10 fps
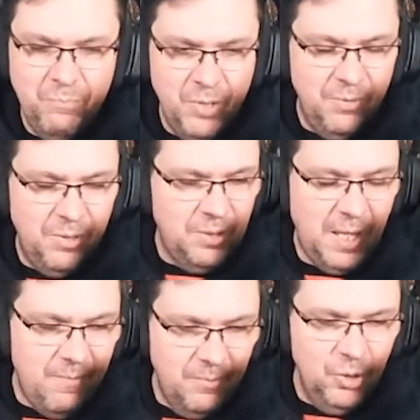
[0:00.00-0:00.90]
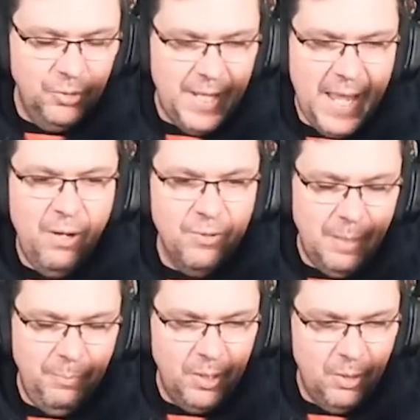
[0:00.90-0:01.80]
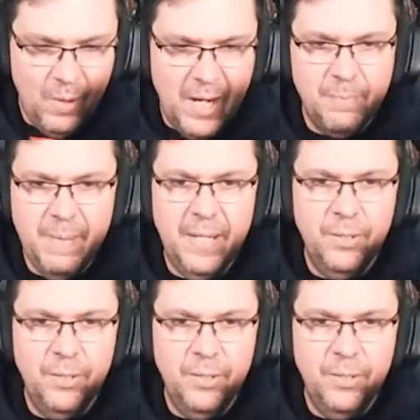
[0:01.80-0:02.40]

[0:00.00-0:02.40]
you know they, they haven't got the hours up like a running man